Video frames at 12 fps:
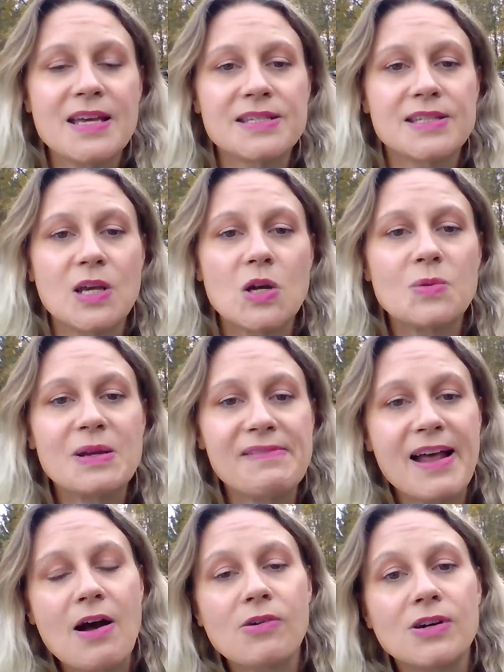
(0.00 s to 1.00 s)
So we've
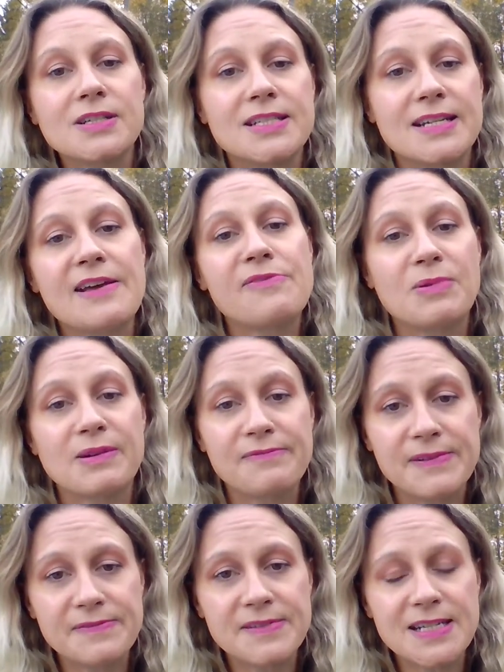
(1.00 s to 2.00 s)
now got an
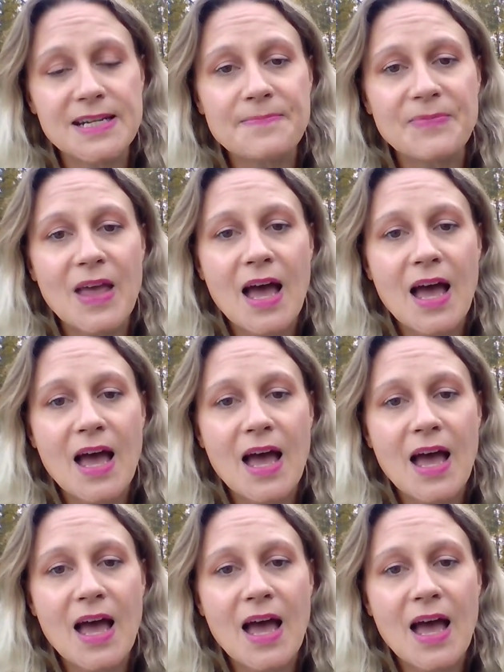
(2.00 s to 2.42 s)
F-150